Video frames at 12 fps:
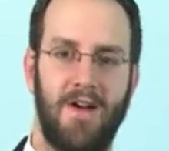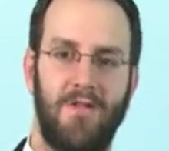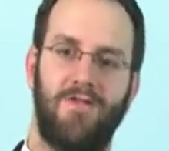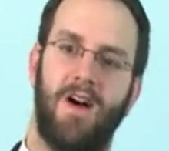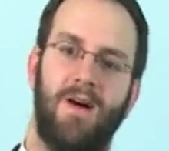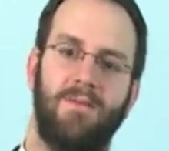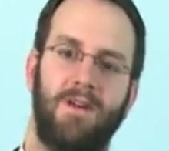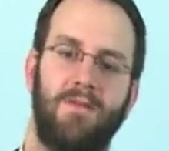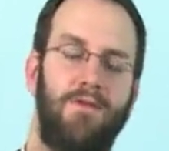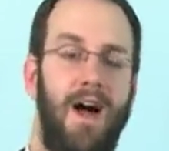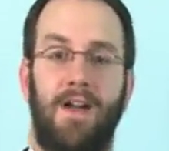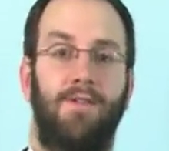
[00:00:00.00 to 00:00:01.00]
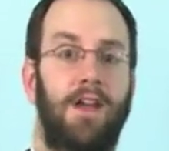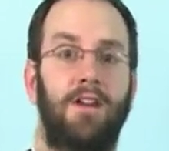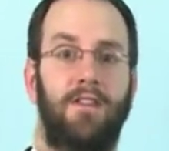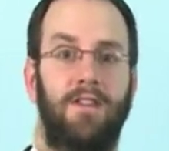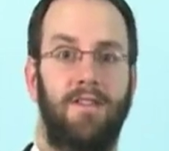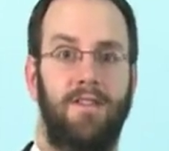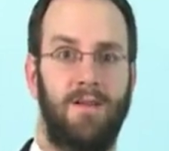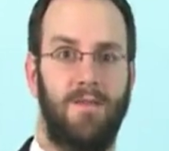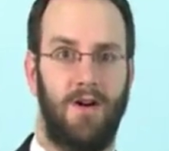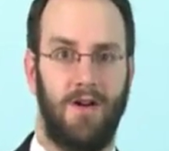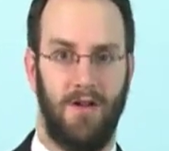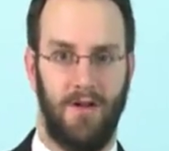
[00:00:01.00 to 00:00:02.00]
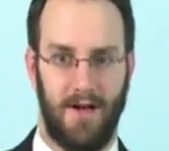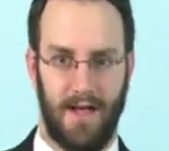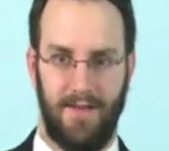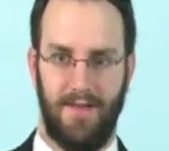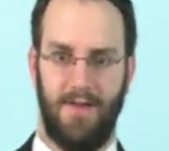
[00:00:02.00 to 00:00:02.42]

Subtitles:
from 5 years in some art units,